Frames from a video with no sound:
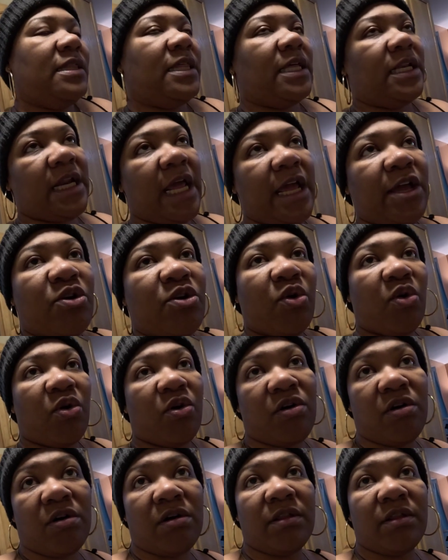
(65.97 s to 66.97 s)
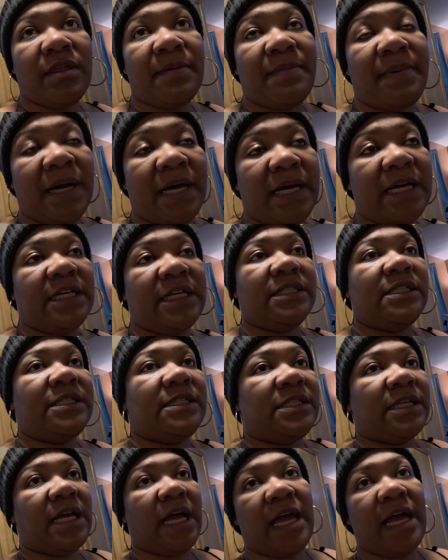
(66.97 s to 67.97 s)
Then they call the
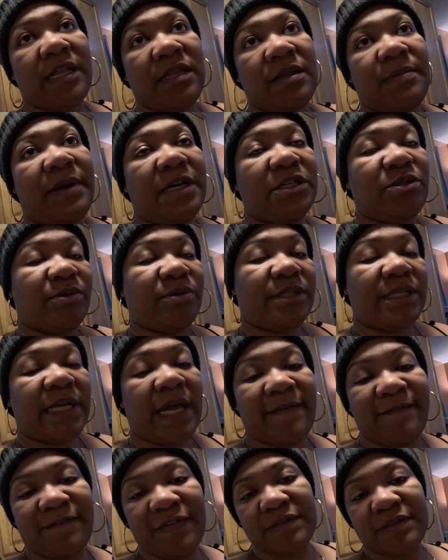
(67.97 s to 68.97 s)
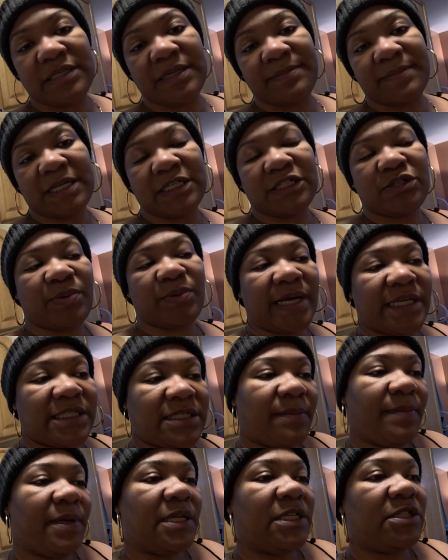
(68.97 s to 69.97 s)
bus, and the bus will say, I'm 15 minutes away,
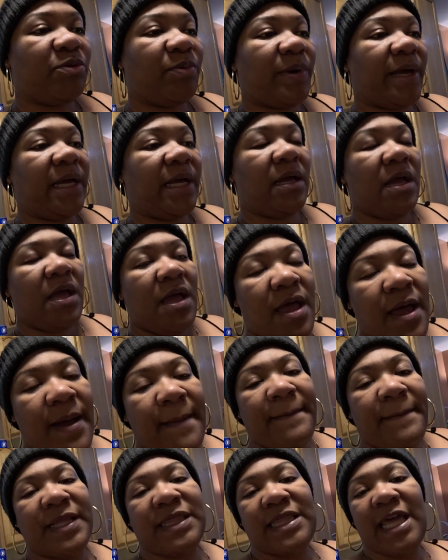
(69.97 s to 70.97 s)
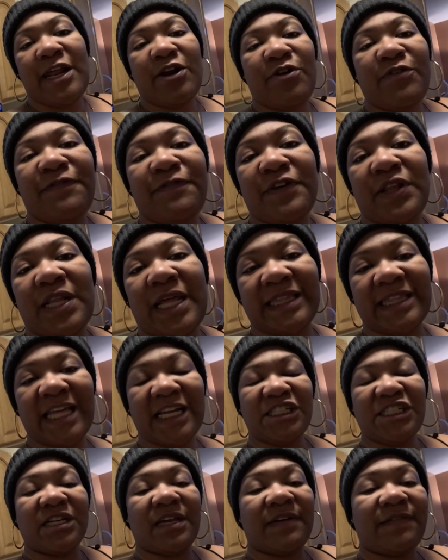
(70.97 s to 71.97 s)
10 minutes away. But they don't feel like
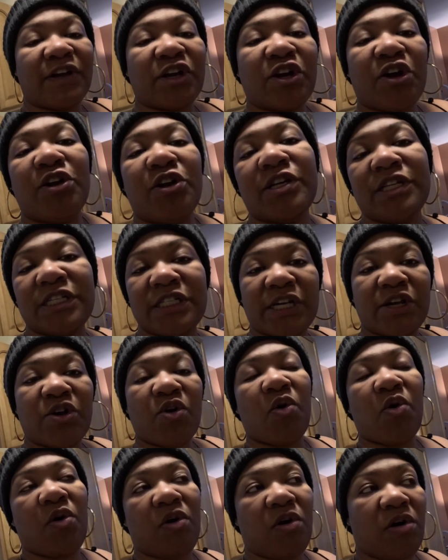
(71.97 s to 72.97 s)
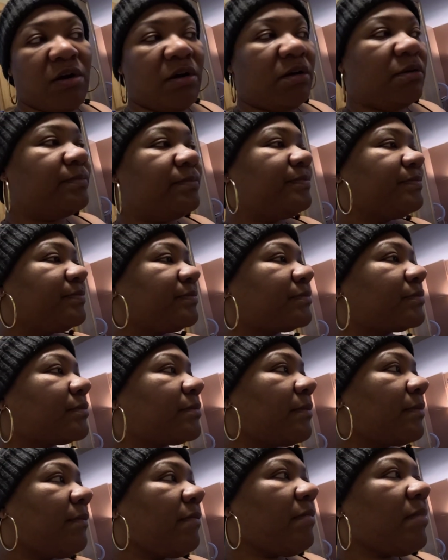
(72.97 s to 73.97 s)
they should give a courtesy call
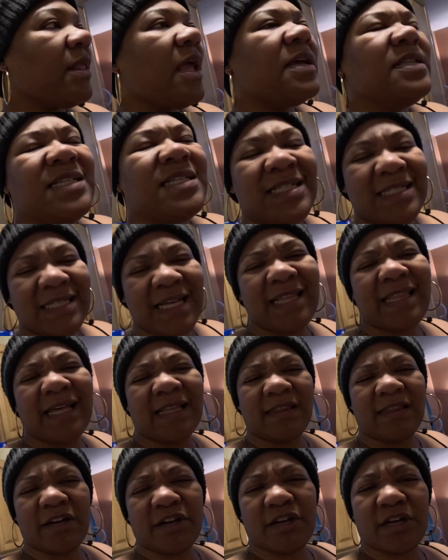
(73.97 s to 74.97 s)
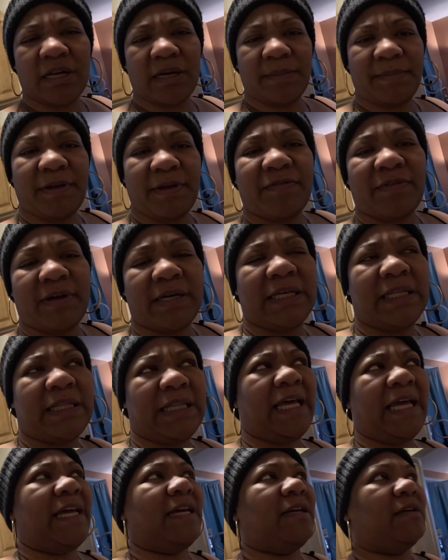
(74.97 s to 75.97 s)
to say that they're going to be
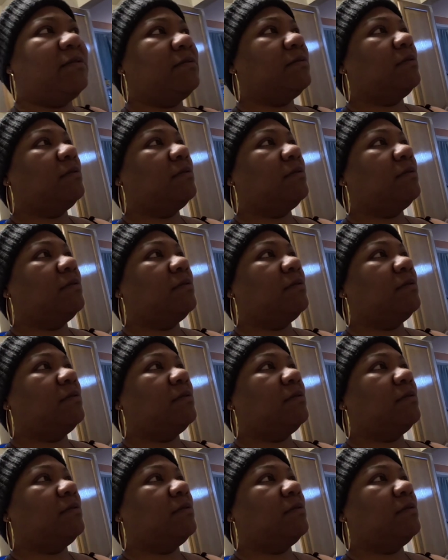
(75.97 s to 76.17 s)
running late.